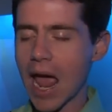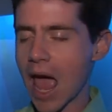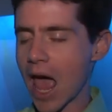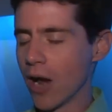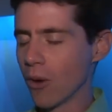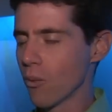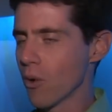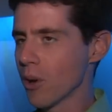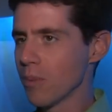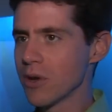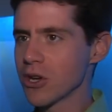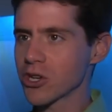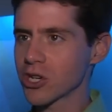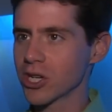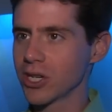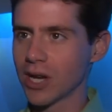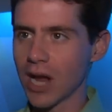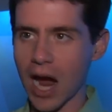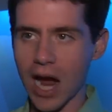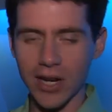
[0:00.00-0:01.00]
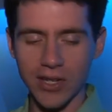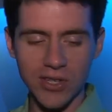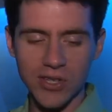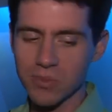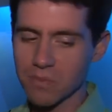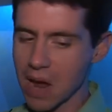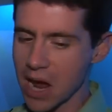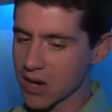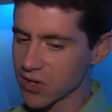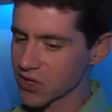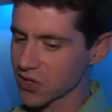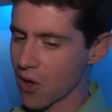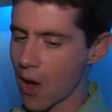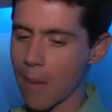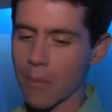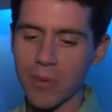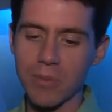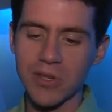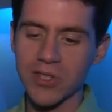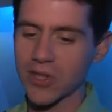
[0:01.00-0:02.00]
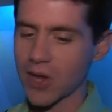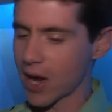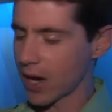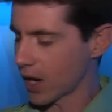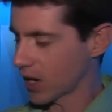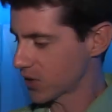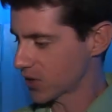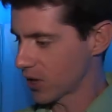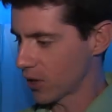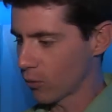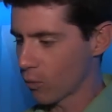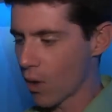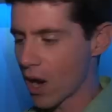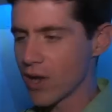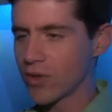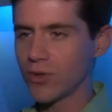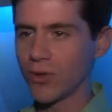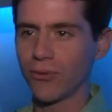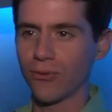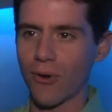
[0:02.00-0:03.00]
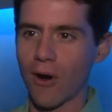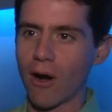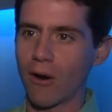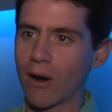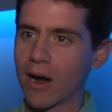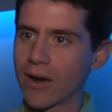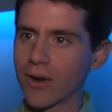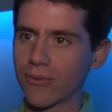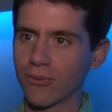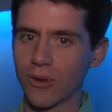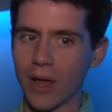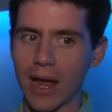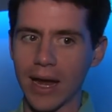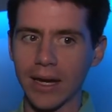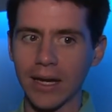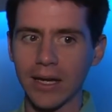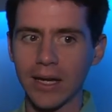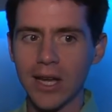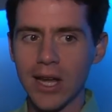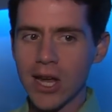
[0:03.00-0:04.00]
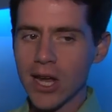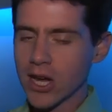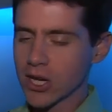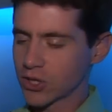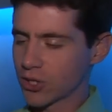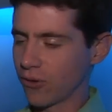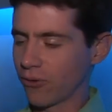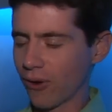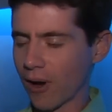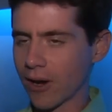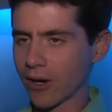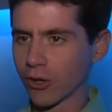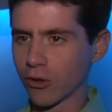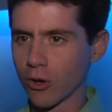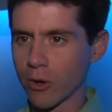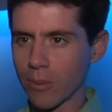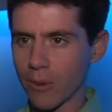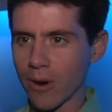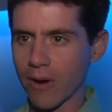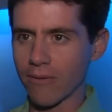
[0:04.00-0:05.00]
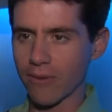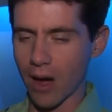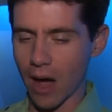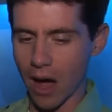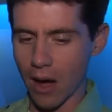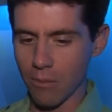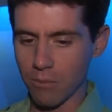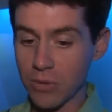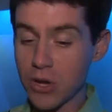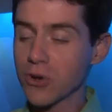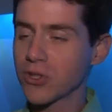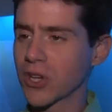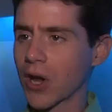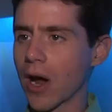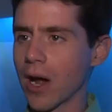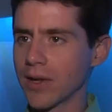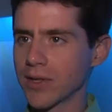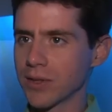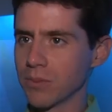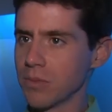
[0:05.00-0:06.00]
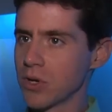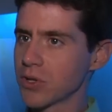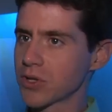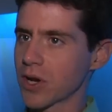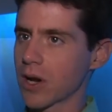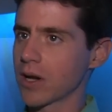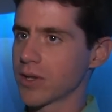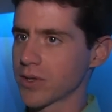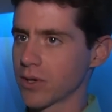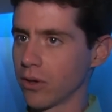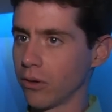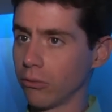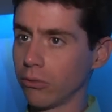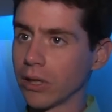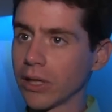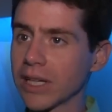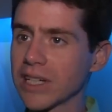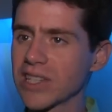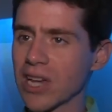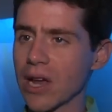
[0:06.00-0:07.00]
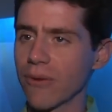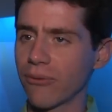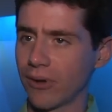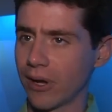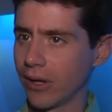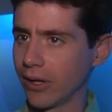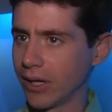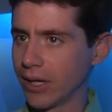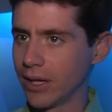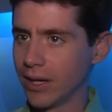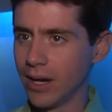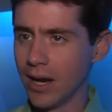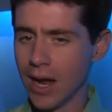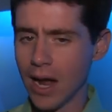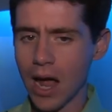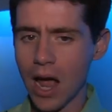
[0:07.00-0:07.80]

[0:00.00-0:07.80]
And at one mission, I just made a sloppy mistake. I sent her way too far around the flank. She found a group of mutons. Mutons are a really tough alien.